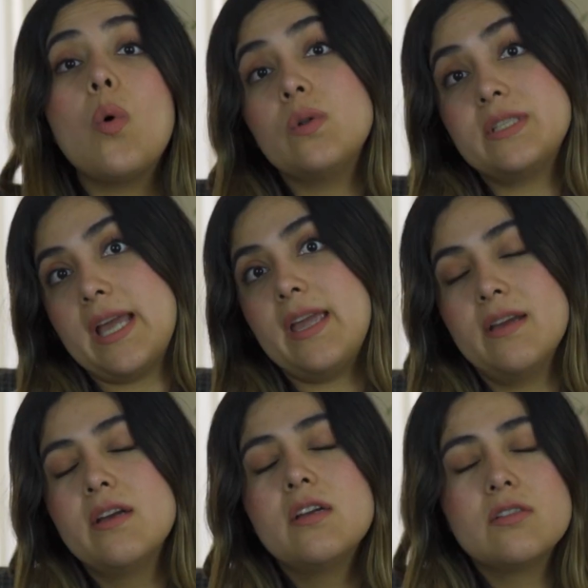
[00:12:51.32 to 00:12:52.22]
all day.
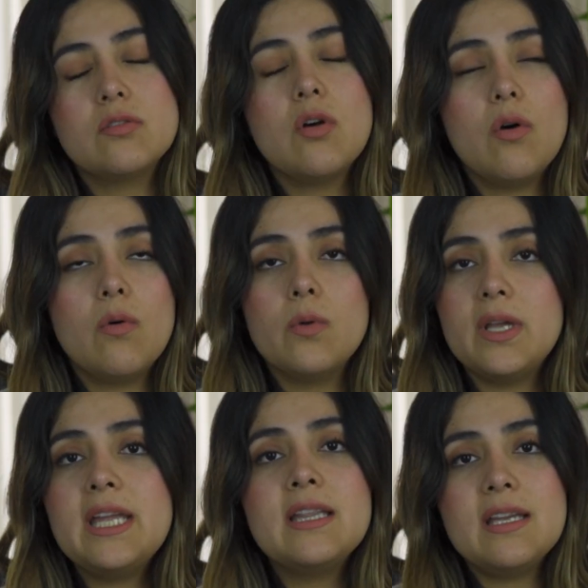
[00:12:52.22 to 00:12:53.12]
So
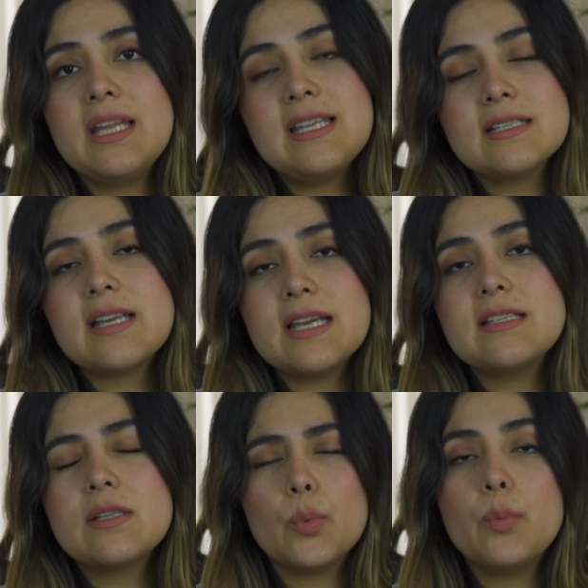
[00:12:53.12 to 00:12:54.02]
in this
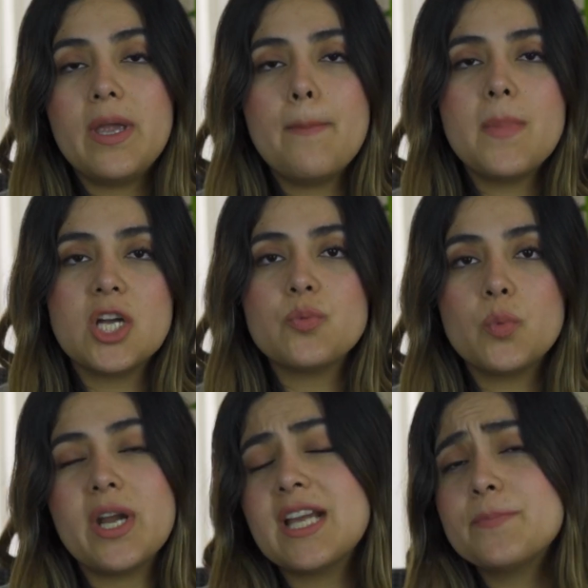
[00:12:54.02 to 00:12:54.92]
case, it will be much
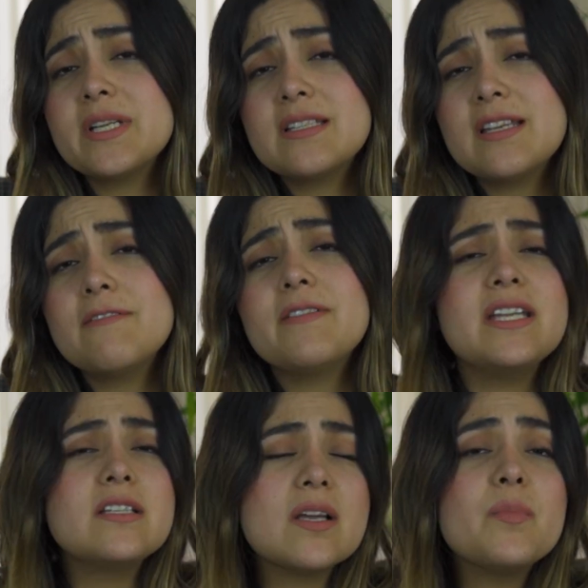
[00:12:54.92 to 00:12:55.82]
more expensive.
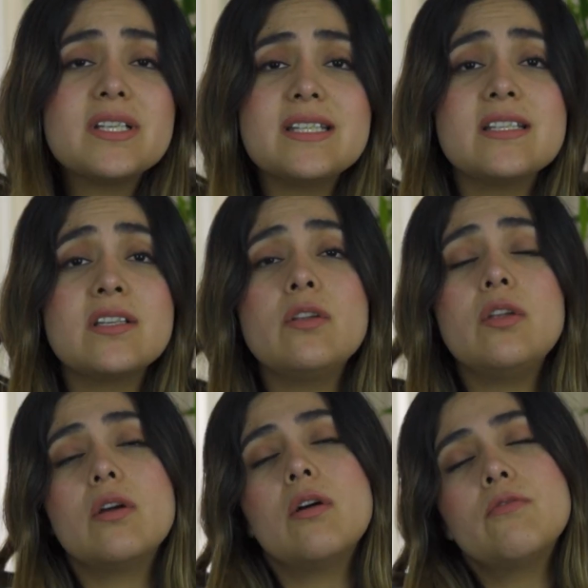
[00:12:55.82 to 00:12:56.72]
In summer
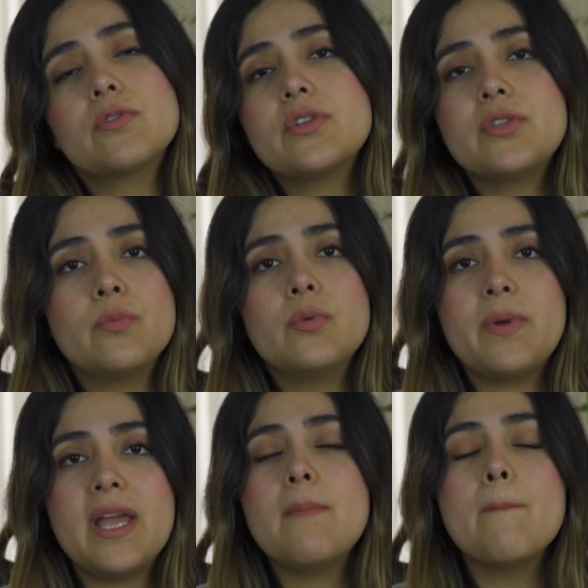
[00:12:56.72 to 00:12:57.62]
season, of course, you will
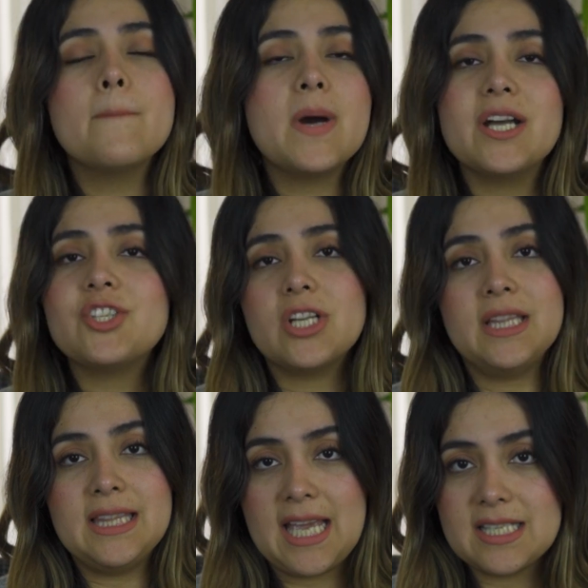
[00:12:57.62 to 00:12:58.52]
pay much
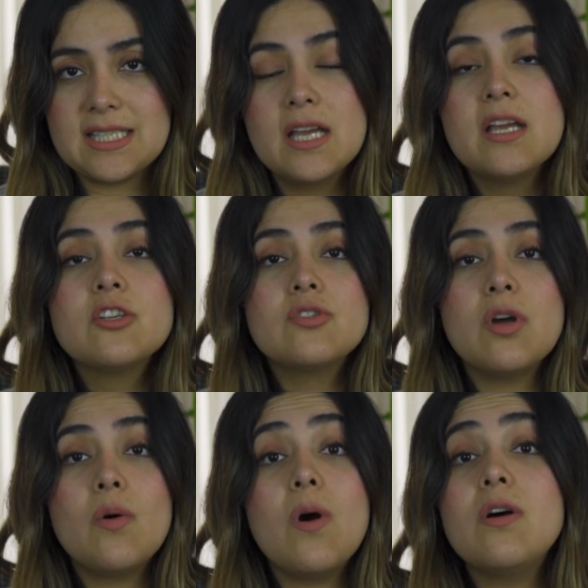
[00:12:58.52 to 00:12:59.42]
less.
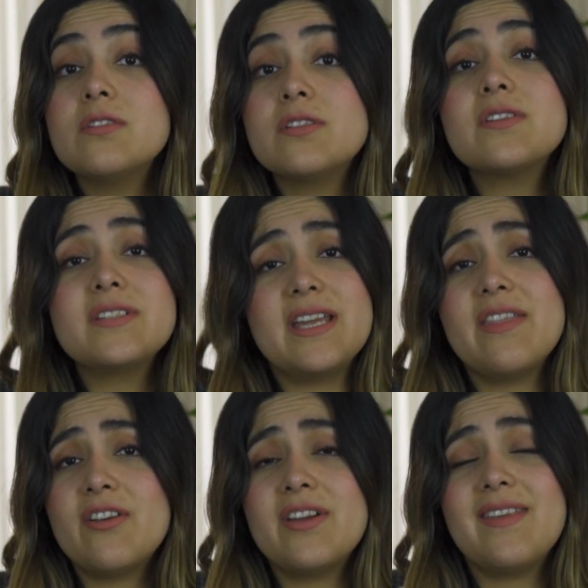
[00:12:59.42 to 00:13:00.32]
So also
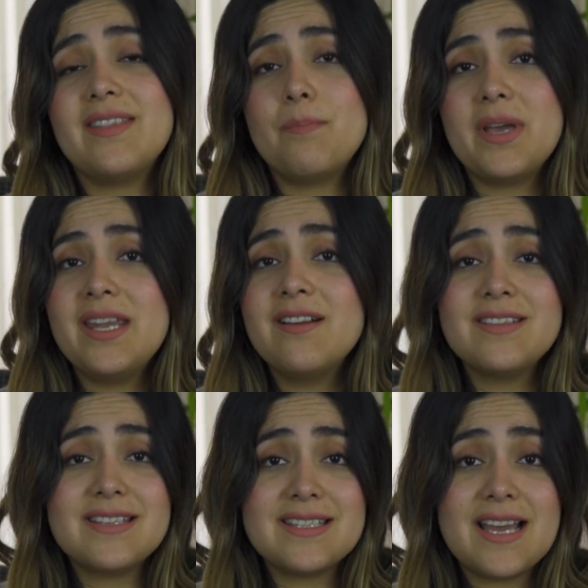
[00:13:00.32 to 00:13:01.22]
consider that depending
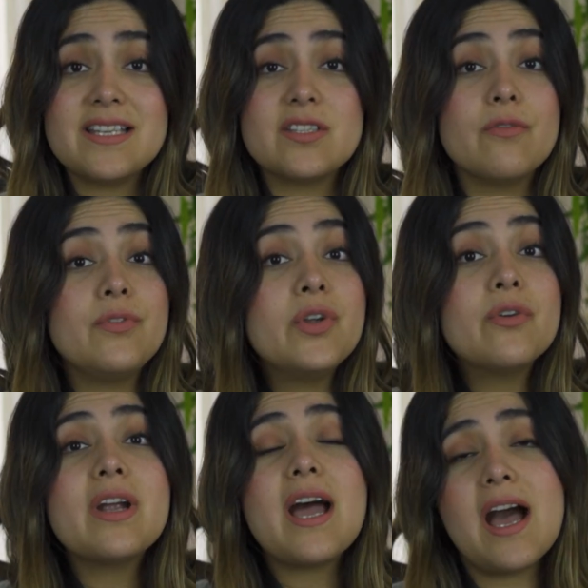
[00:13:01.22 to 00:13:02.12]
on the size of
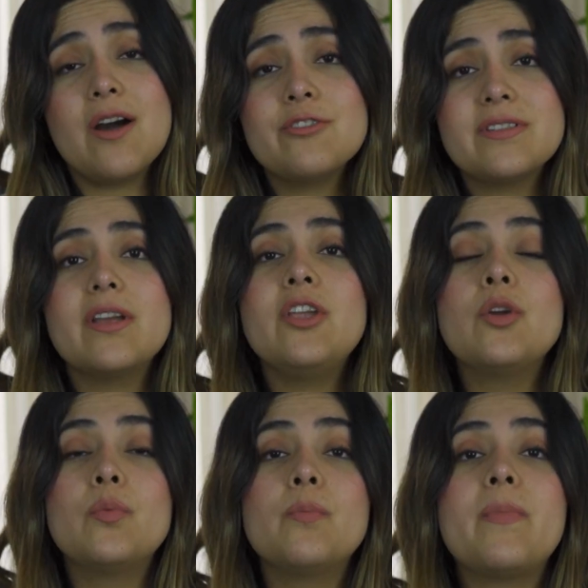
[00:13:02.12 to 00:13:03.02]
your house, you will